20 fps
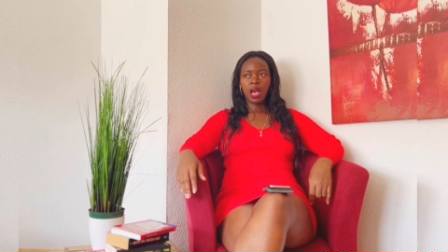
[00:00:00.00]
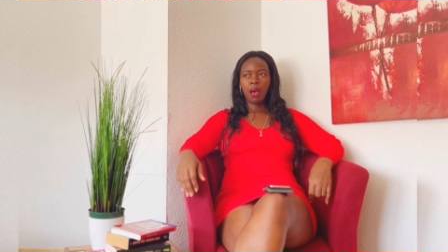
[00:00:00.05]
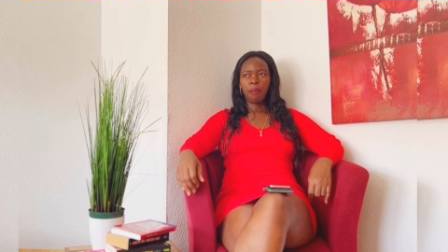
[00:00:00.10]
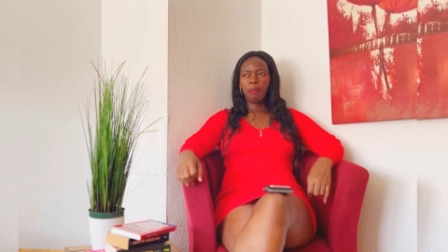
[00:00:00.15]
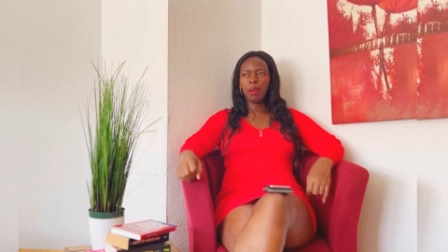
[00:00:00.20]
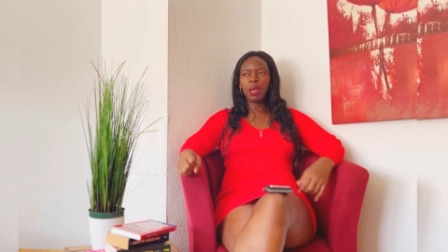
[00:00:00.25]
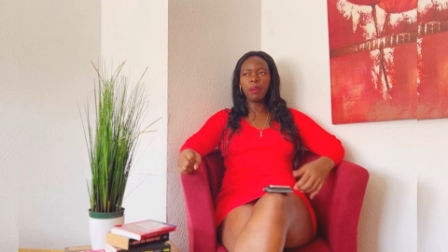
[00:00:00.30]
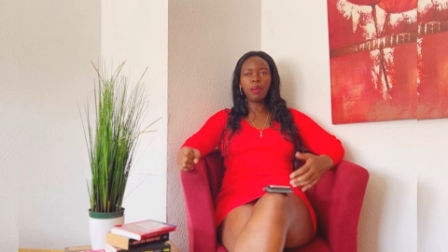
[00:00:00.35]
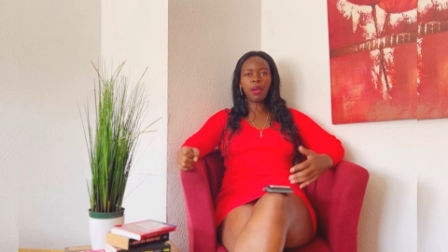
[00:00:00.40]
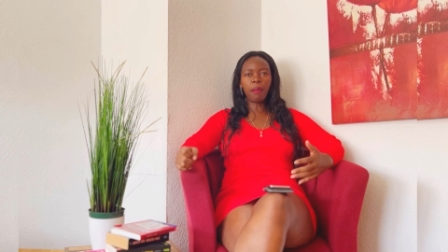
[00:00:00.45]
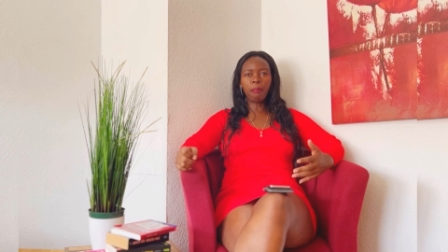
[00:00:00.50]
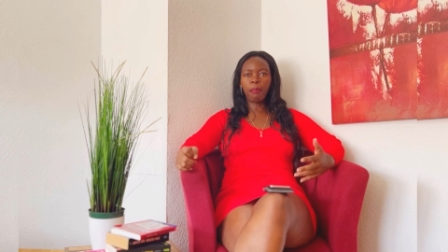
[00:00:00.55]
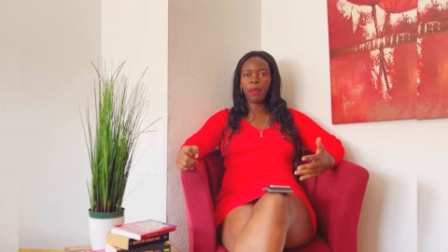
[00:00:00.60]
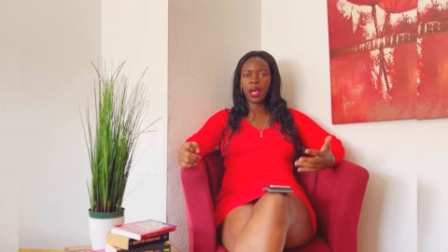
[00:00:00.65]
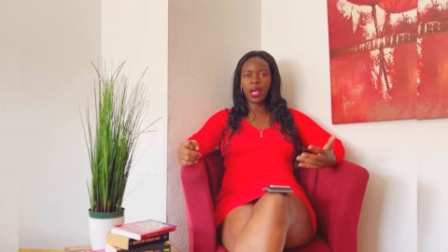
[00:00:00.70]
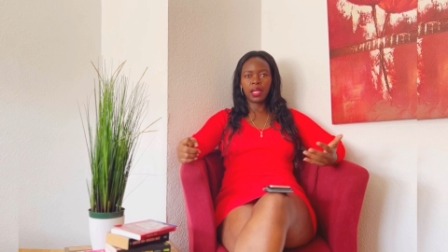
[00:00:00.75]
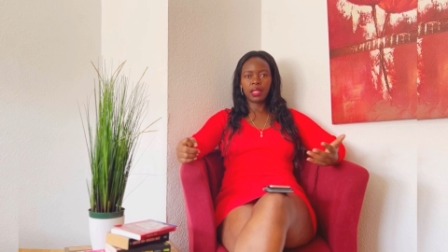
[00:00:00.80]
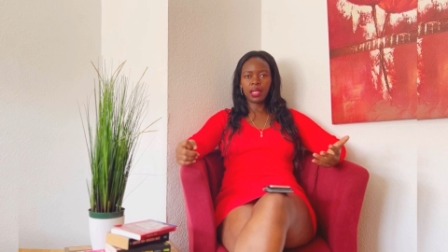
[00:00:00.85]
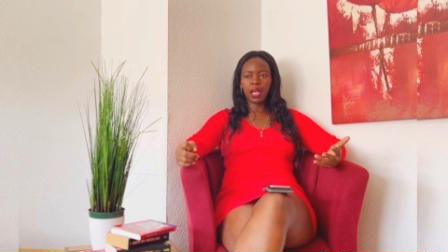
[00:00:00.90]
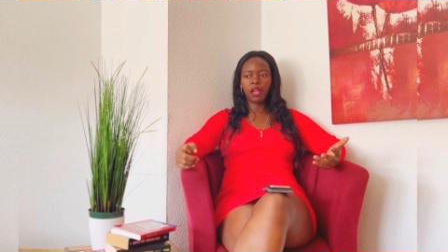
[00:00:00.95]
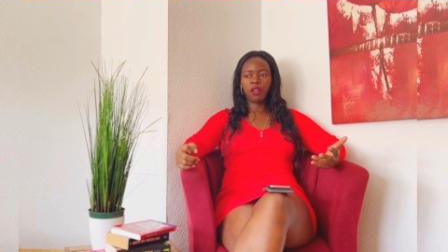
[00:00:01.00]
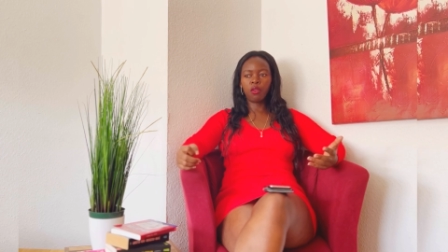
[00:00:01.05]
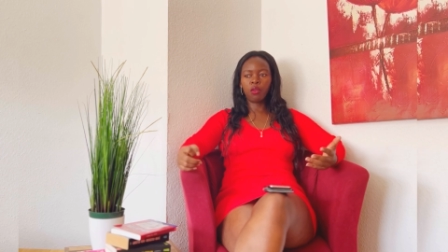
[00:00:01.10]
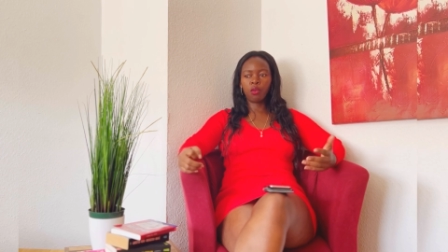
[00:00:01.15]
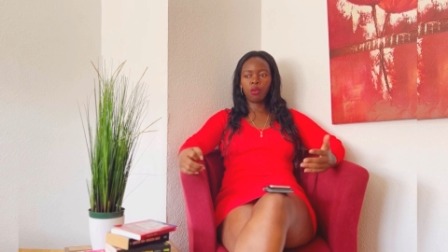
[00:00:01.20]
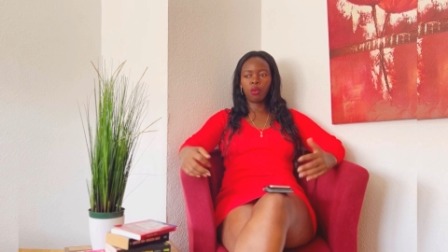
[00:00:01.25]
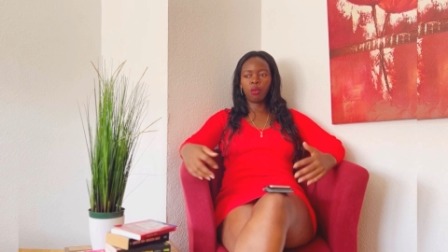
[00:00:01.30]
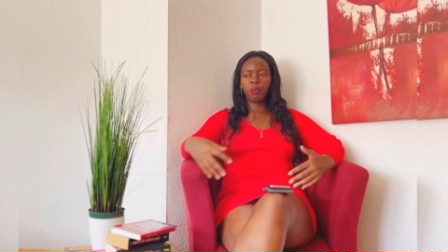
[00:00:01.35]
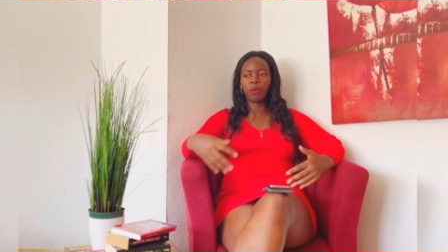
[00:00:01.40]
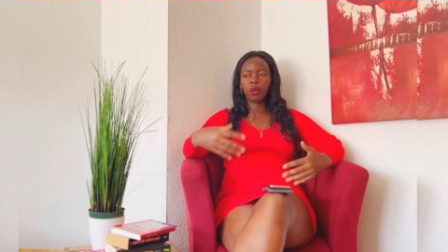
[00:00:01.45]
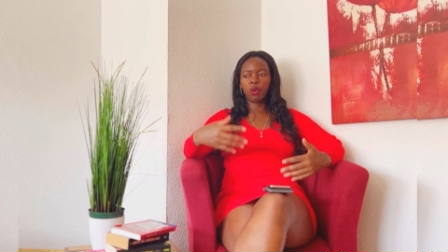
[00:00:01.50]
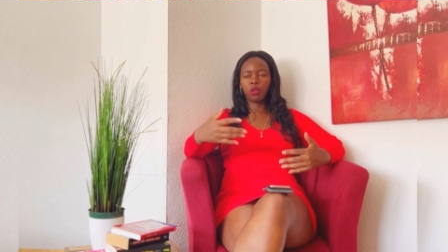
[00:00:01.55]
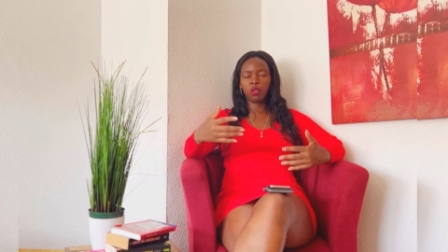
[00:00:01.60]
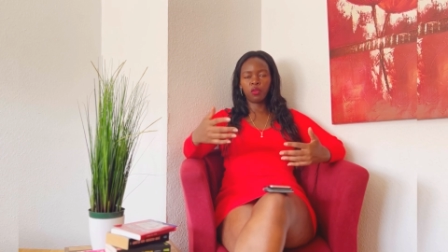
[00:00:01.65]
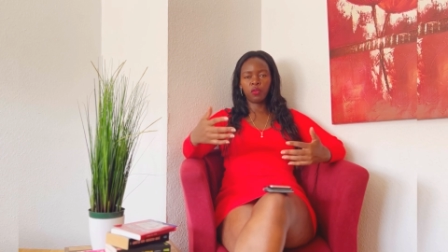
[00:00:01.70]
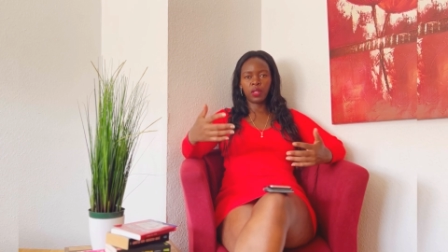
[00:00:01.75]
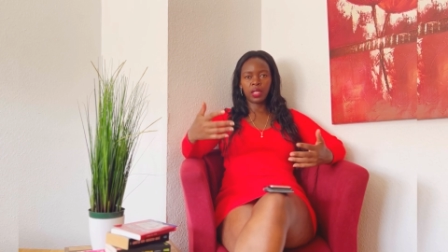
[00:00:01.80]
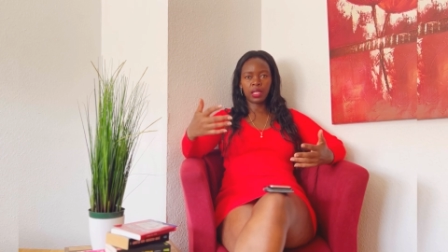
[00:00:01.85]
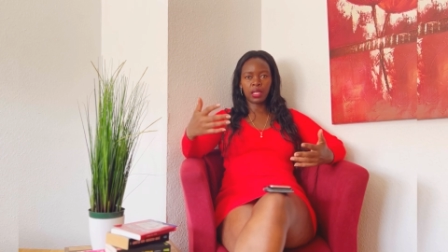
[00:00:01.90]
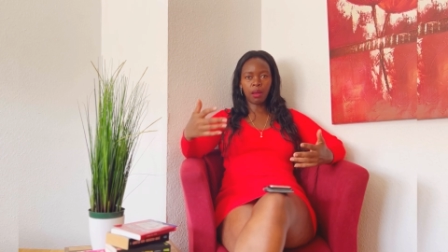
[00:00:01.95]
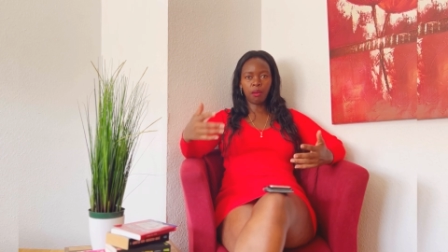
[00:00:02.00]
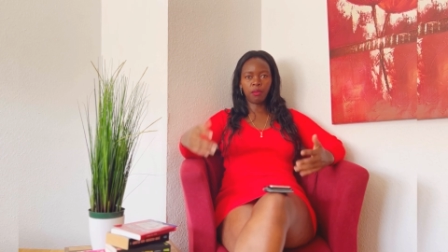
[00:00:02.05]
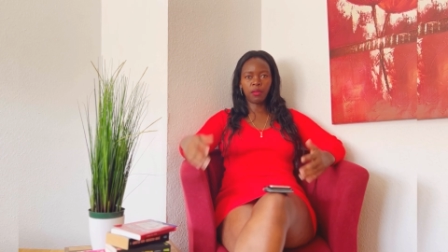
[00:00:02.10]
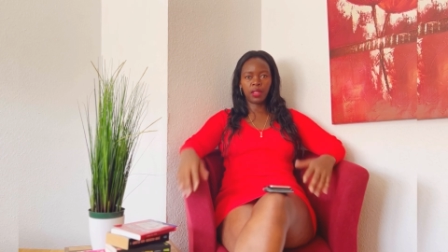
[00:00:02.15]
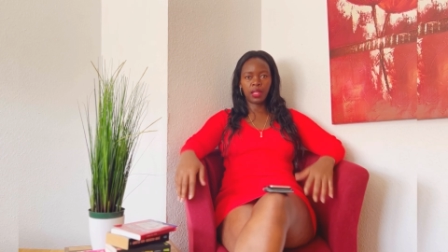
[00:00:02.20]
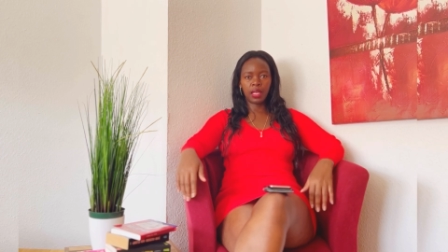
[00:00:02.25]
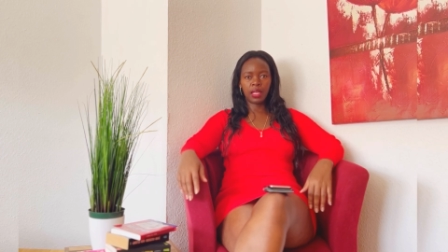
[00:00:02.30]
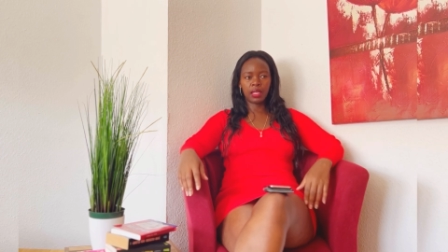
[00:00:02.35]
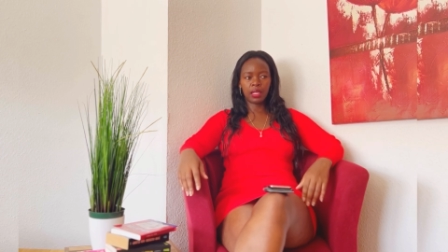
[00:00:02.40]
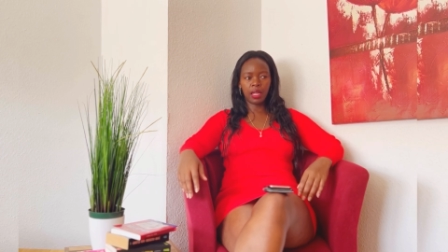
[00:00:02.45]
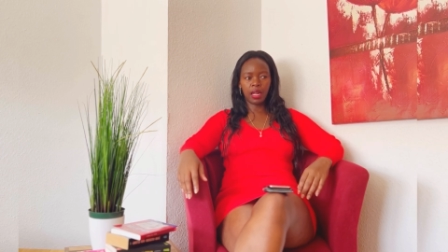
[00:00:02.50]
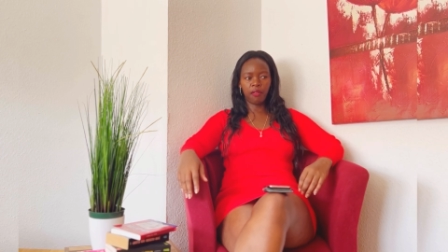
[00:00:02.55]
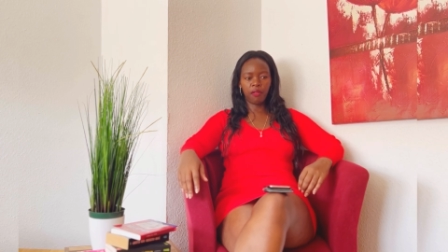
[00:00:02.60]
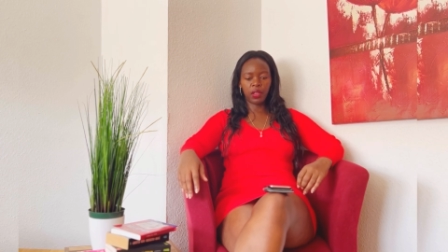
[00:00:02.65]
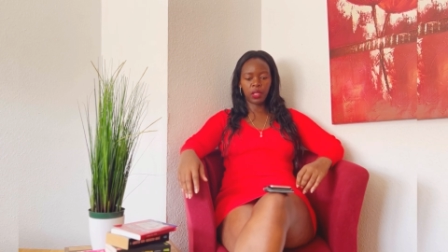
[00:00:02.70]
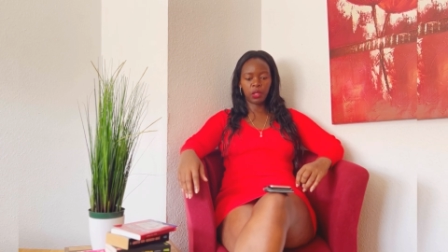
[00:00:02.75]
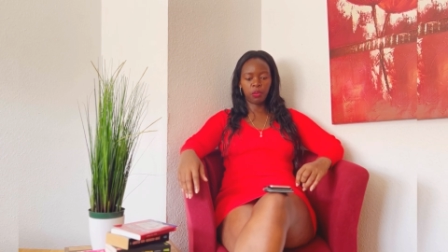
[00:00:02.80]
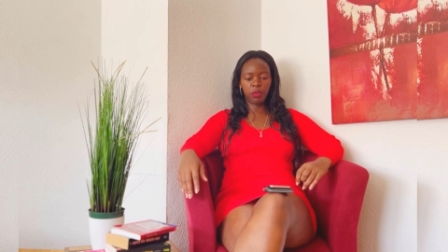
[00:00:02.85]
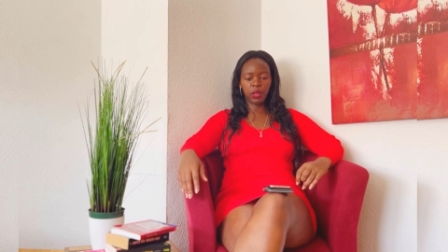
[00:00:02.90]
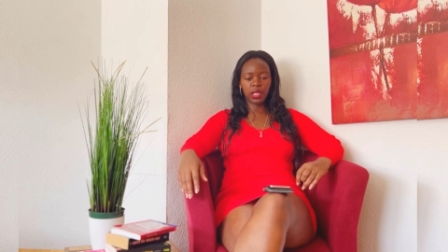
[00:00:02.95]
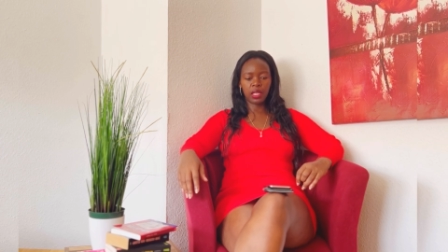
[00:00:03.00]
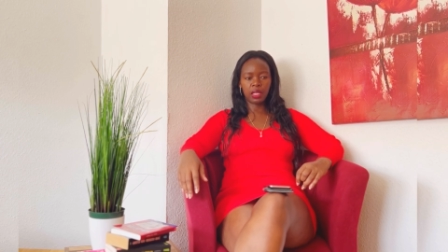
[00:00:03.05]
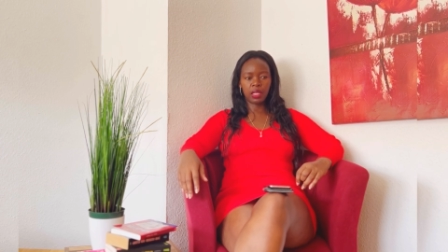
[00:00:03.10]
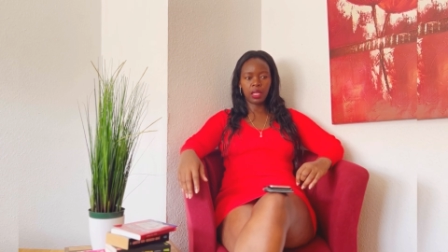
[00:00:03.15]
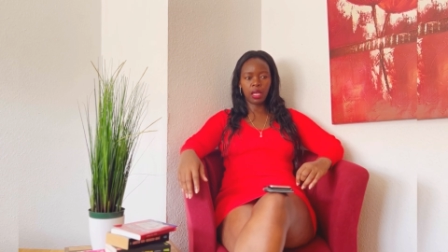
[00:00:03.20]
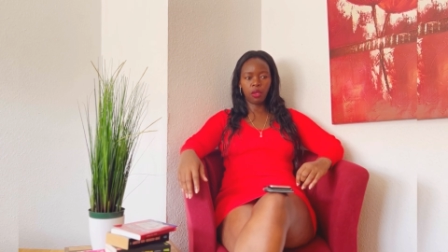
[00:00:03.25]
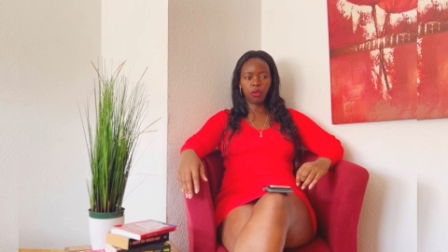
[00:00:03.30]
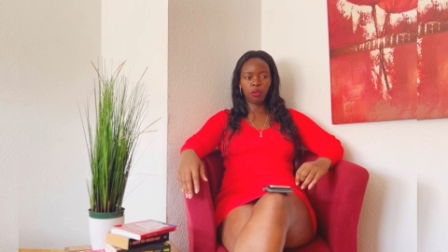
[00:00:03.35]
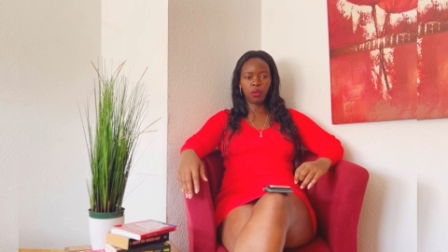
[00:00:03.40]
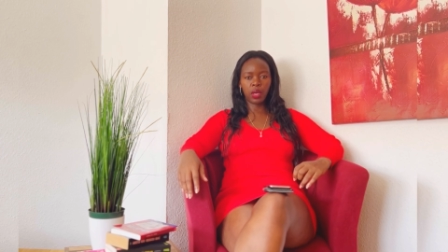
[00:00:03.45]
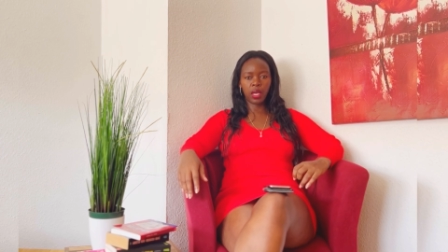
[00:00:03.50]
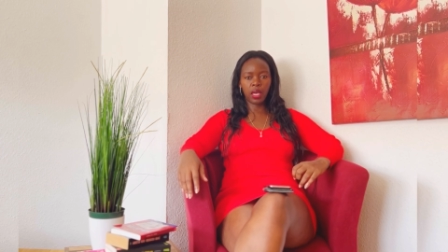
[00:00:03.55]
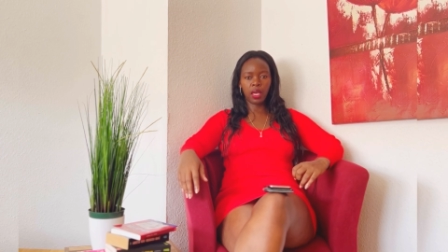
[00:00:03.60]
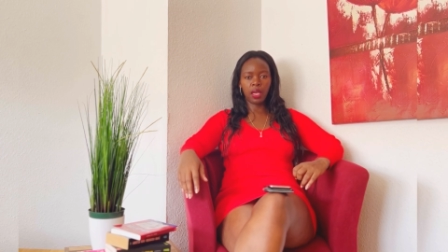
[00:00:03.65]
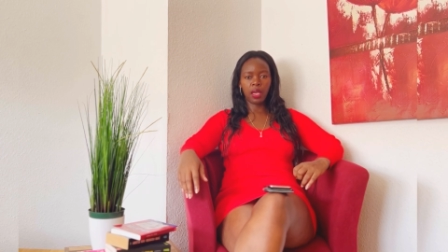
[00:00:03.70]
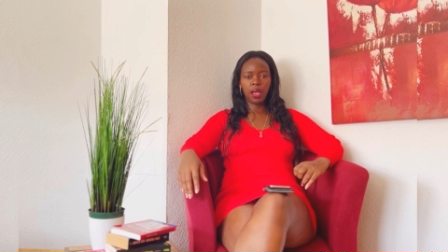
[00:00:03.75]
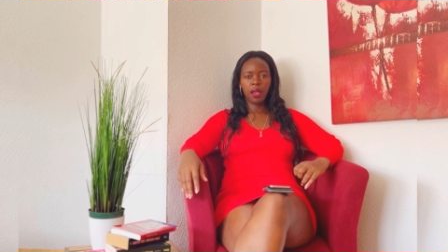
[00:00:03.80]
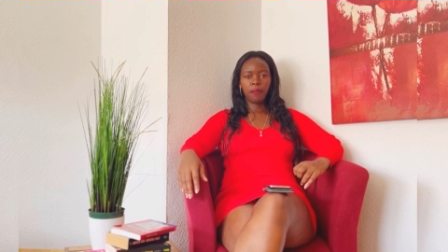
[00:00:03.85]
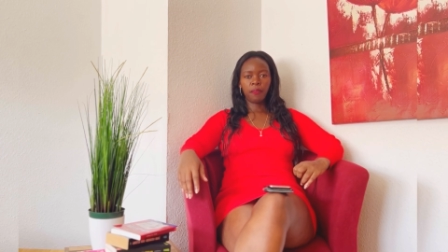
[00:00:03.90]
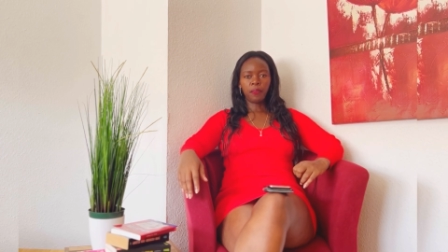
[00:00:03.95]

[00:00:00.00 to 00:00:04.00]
Maybe I'm biased, I don't know, because of the some things that I've experienced in the UK.